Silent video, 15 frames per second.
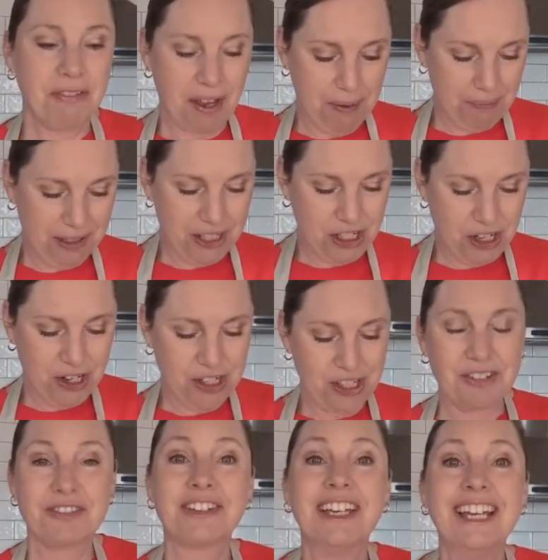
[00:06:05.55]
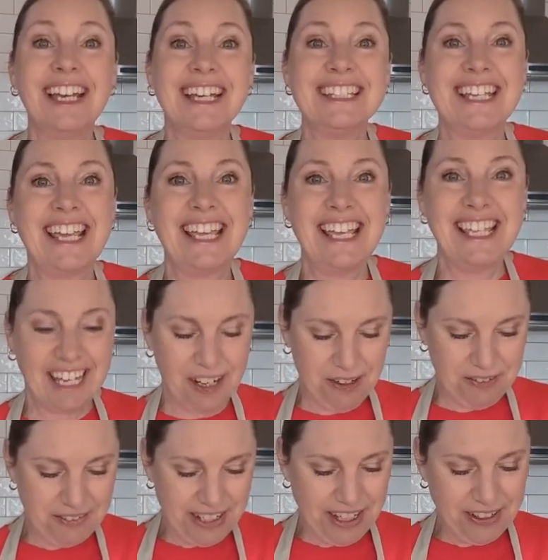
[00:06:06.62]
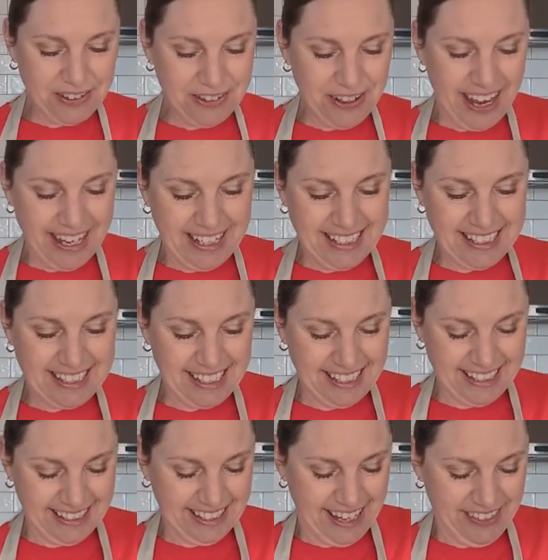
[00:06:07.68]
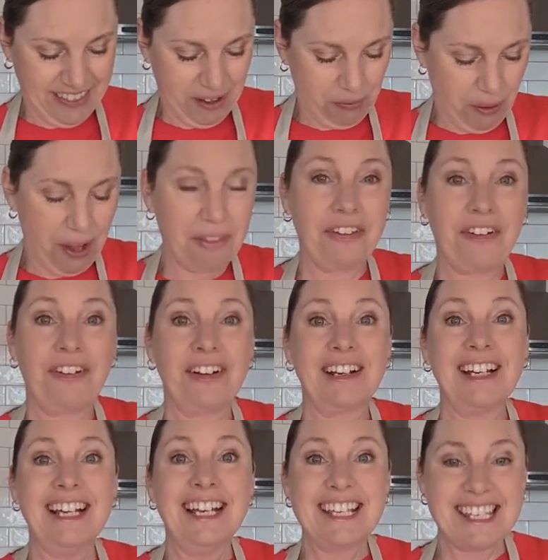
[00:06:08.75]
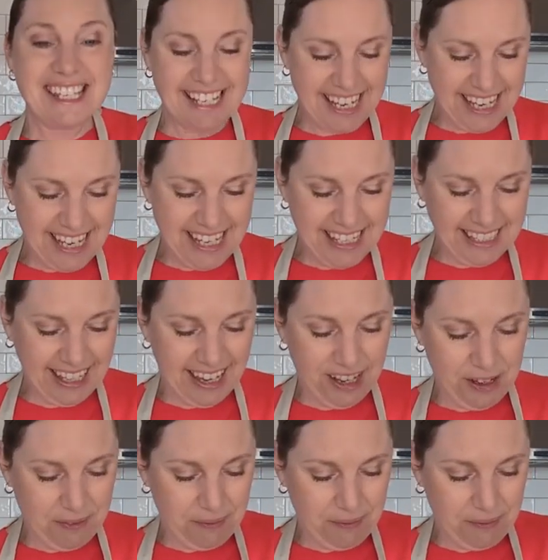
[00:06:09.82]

I'm in charge of taking care of Neo, and then while they're skiing,